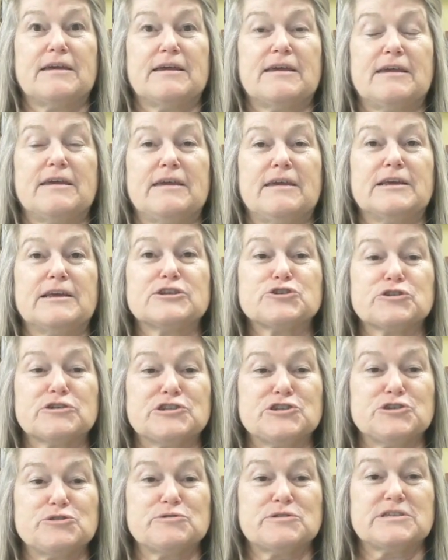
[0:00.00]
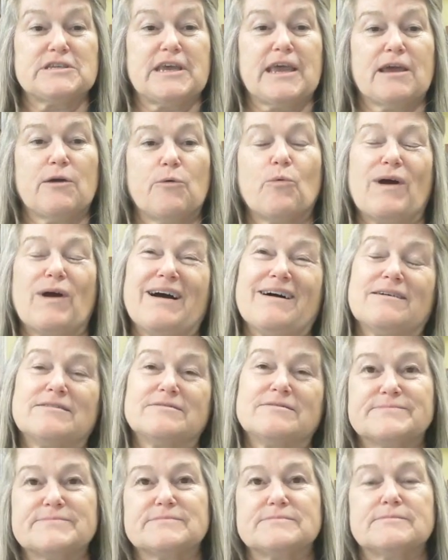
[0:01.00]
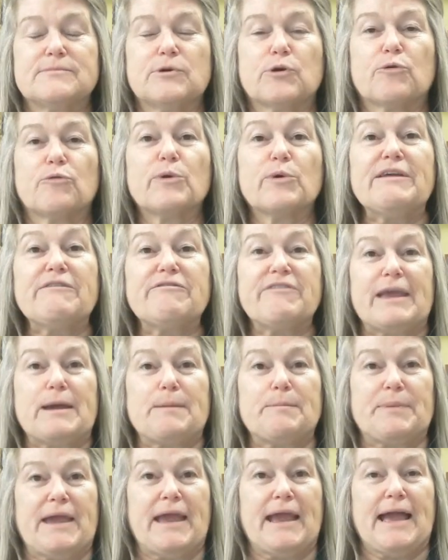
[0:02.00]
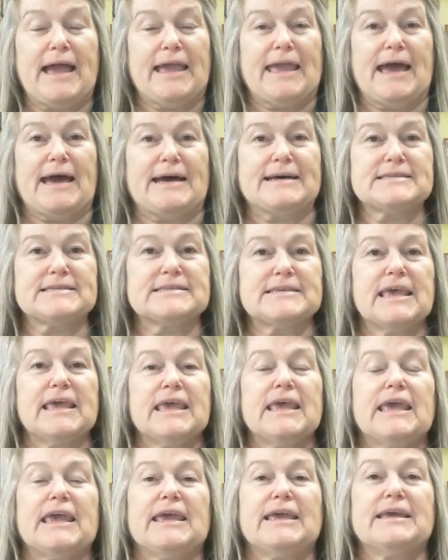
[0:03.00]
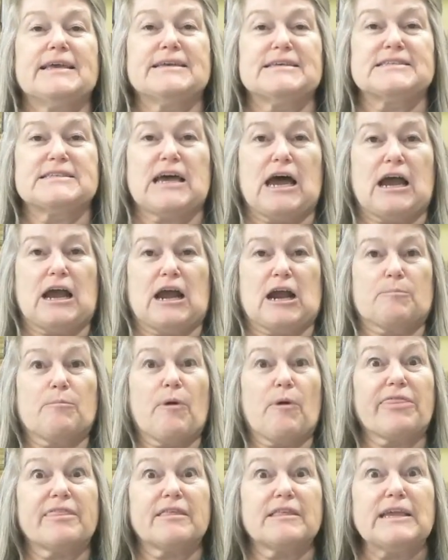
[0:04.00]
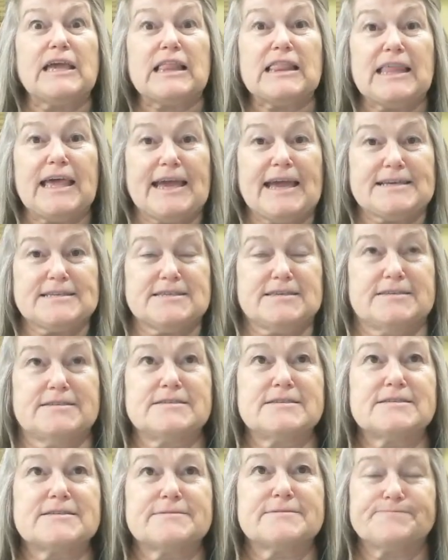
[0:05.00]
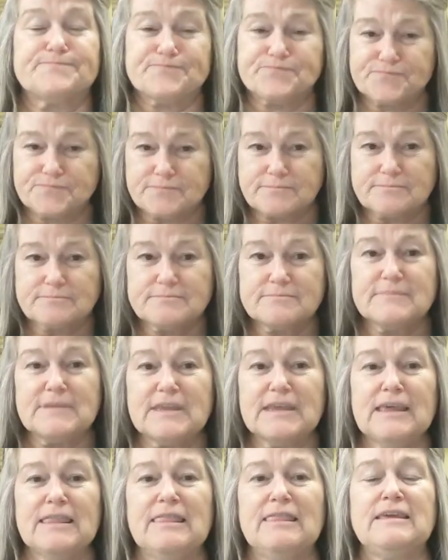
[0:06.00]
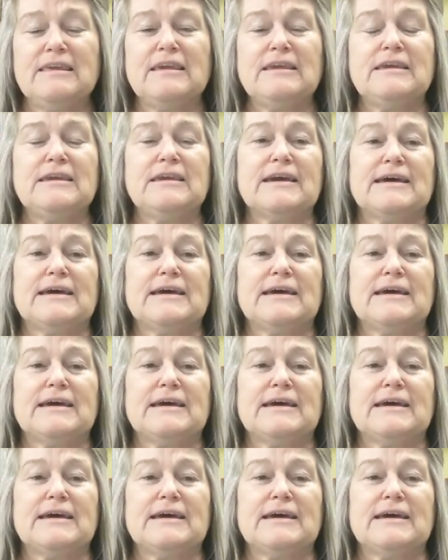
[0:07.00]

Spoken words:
introducing, well, revamping, I guess, is our monthly classes. The